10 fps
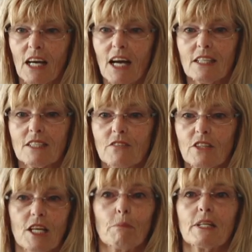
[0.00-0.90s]
And the
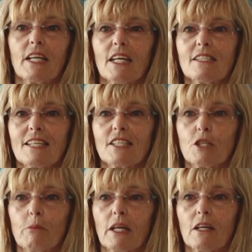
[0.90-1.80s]
deputy head said
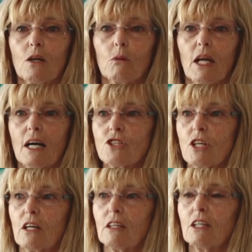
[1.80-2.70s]
to me, Well,
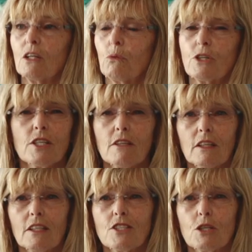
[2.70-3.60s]
Angela, what are you
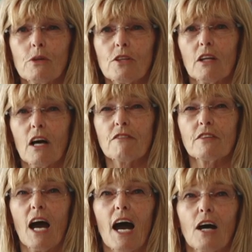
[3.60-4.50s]
going to do with your life
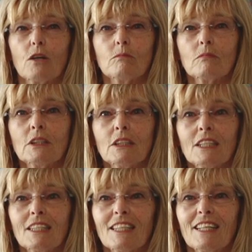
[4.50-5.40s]
now?
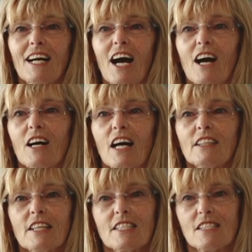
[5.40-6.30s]
And
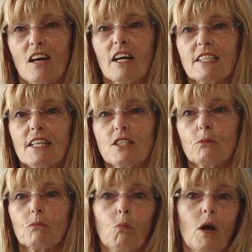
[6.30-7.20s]
I decided
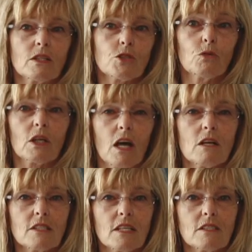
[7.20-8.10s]
one door
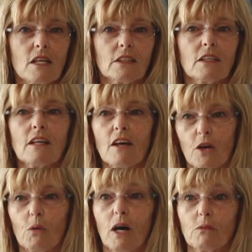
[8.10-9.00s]
closes and
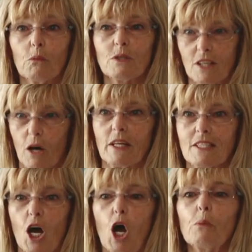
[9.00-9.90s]
another one was going
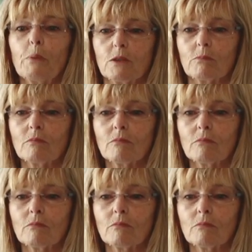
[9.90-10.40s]
to open.